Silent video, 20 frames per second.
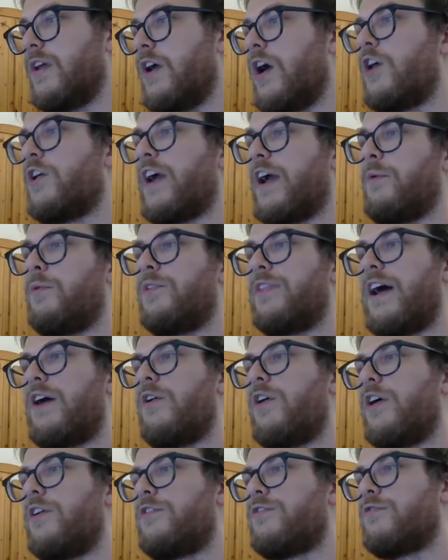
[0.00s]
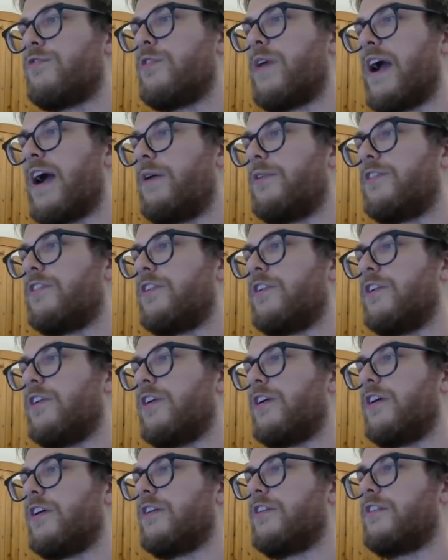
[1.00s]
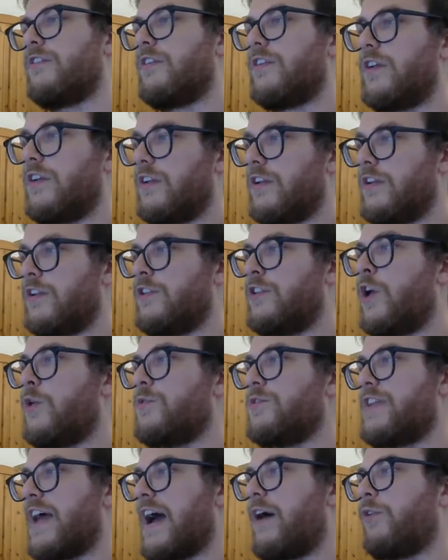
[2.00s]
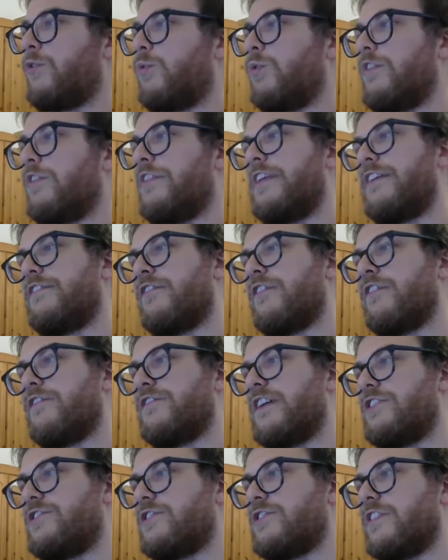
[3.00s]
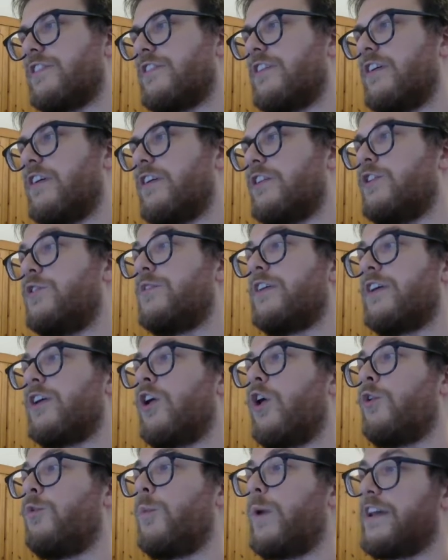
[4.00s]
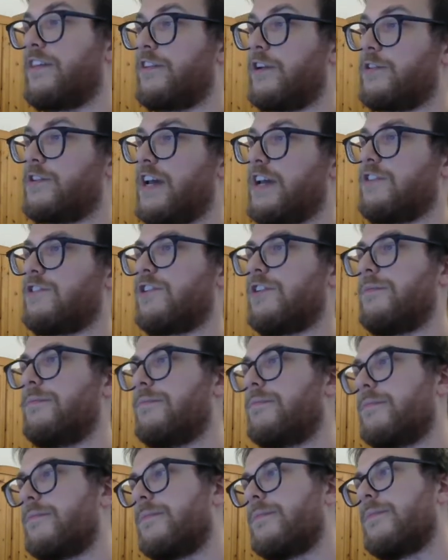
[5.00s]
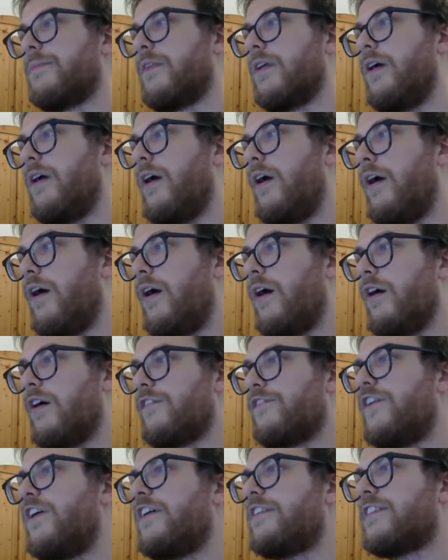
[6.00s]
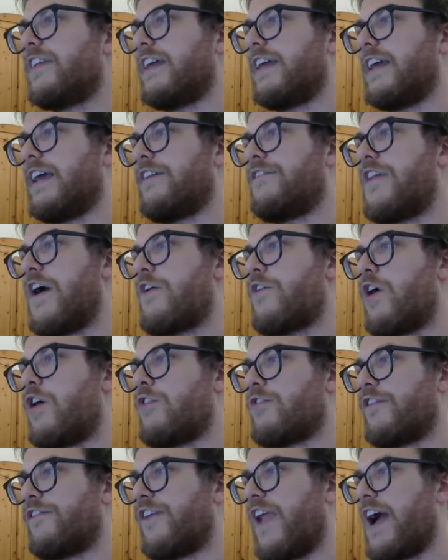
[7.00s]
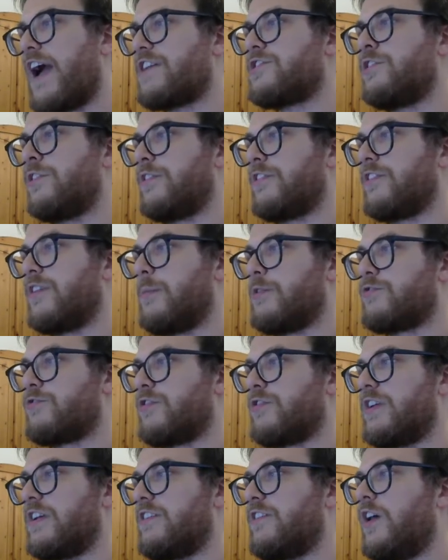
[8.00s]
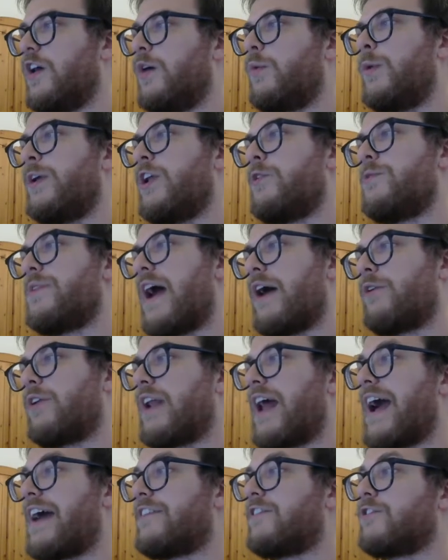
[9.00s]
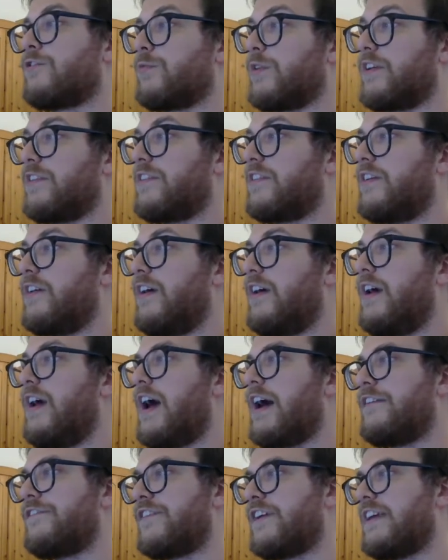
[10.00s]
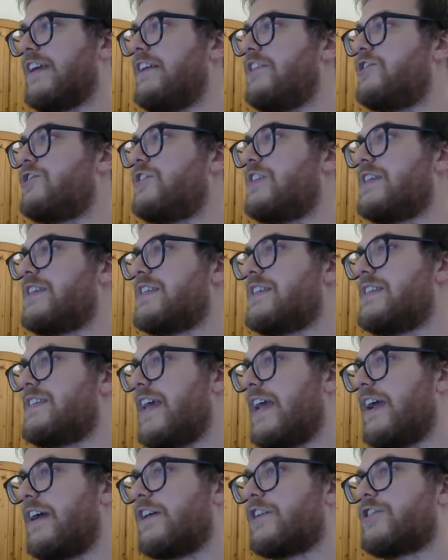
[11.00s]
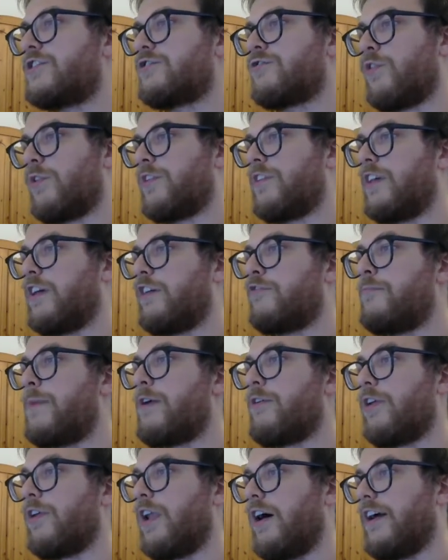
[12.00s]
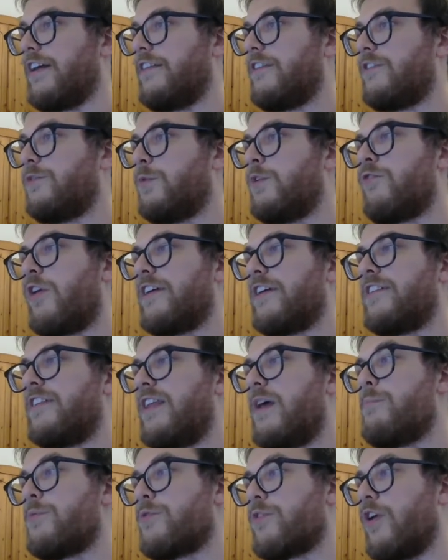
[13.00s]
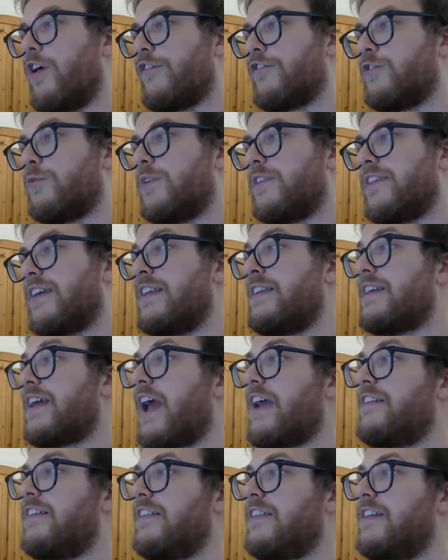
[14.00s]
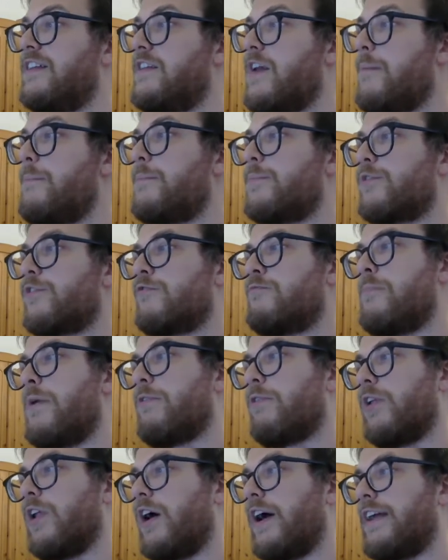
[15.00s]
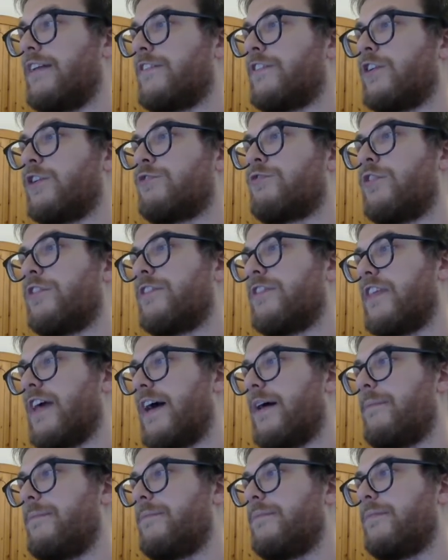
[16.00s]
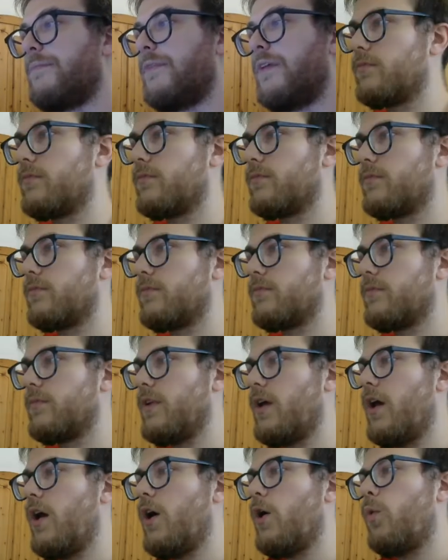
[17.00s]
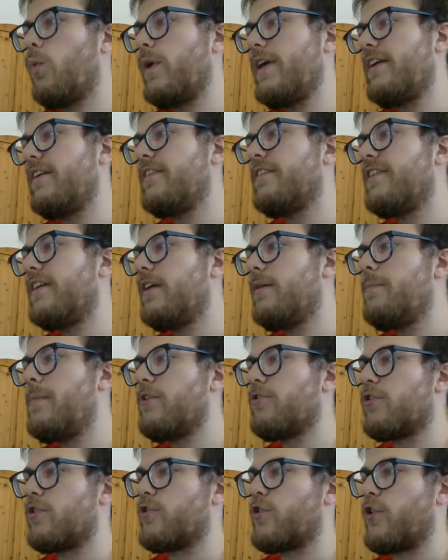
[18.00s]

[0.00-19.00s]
Okay, we'll now go through how to note down all of the different features, using Conway's notation. Firstly, if there are reflectional symmetries, we note down an asterisk, and for each distinct crossing of mirror lines, we write a number afterwards, indicating the number of mirror lines that cross there. We consider mirror